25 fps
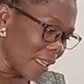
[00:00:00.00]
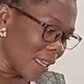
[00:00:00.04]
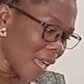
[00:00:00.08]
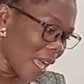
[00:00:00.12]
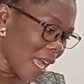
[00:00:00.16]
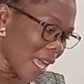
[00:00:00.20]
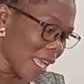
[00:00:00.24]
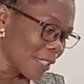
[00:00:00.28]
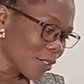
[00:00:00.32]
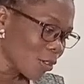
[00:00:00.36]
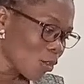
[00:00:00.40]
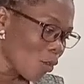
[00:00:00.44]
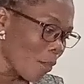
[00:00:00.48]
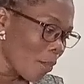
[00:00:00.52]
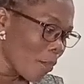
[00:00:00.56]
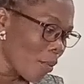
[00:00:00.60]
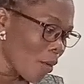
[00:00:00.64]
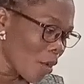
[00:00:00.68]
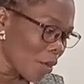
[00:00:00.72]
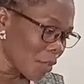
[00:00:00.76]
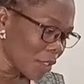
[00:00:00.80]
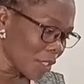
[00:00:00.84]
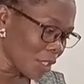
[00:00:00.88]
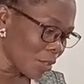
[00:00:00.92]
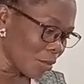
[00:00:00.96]
as
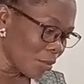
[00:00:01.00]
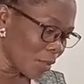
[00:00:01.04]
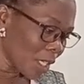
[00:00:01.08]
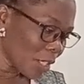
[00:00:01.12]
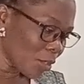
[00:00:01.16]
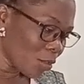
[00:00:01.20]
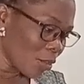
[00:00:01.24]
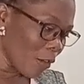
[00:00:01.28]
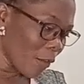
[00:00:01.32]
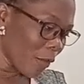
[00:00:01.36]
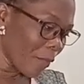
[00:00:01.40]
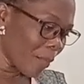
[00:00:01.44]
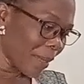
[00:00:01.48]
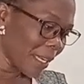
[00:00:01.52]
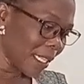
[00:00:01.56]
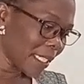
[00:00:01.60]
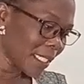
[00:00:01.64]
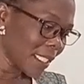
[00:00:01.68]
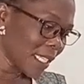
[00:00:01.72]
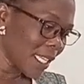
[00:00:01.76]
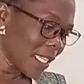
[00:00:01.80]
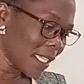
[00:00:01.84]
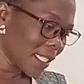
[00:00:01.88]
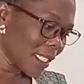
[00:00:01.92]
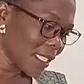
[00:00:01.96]
opposed to the
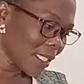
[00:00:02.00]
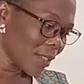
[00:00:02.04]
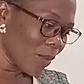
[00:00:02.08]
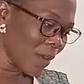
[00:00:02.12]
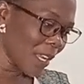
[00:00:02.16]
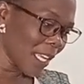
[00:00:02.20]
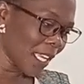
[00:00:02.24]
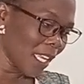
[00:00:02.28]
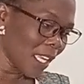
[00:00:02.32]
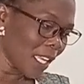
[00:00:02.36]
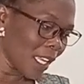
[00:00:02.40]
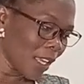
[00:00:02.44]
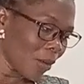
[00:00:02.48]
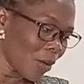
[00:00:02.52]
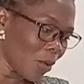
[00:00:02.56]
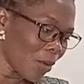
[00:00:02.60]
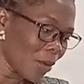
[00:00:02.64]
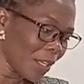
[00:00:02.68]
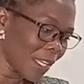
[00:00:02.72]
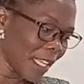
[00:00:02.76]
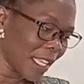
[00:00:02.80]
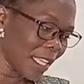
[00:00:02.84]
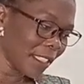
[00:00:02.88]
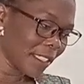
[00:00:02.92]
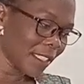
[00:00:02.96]
12% working
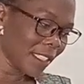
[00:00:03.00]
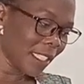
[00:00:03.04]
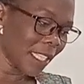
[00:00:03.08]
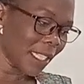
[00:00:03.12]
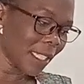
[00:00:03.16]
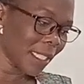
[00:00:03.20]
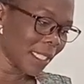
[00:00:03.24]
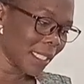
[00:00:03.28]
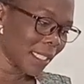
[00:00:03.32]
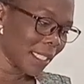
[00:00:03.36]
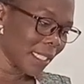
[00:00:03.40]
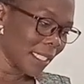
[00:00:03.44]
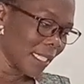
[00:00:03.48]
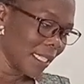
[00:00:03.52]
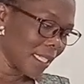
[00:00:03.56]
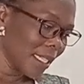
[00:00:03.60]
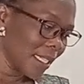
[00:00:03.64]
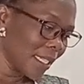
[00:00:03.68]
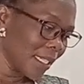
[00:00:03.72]
on estates.